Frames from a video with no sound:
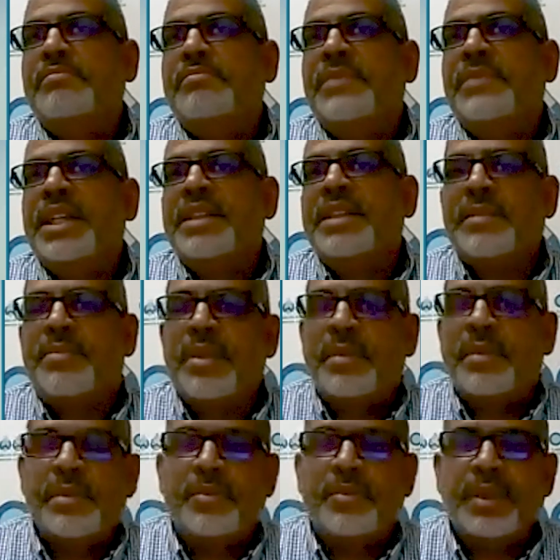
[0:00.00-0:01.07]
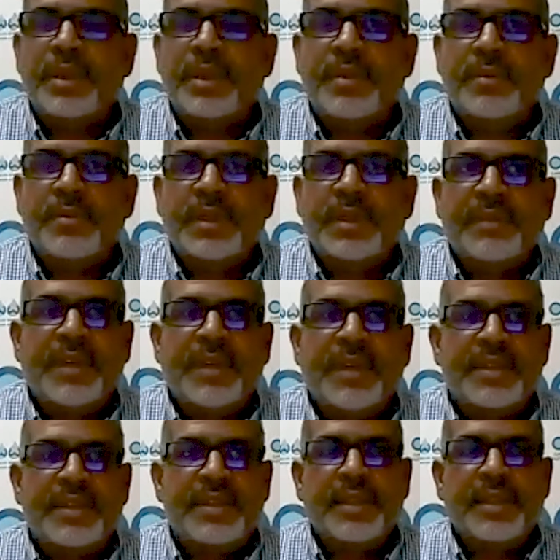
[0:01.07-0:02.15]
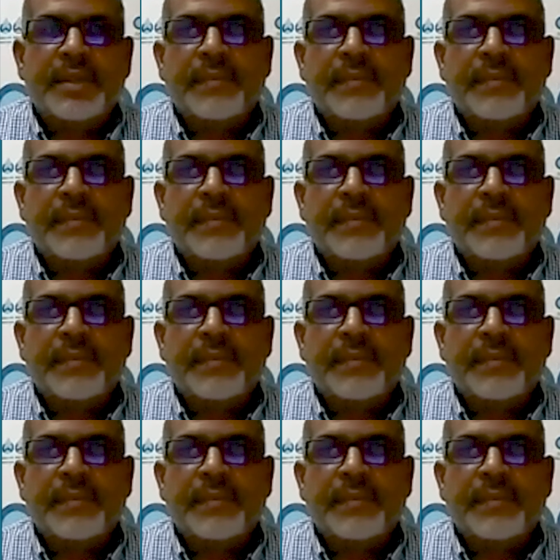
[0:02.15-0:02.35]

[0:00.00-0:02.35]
there's a problem with the virus there.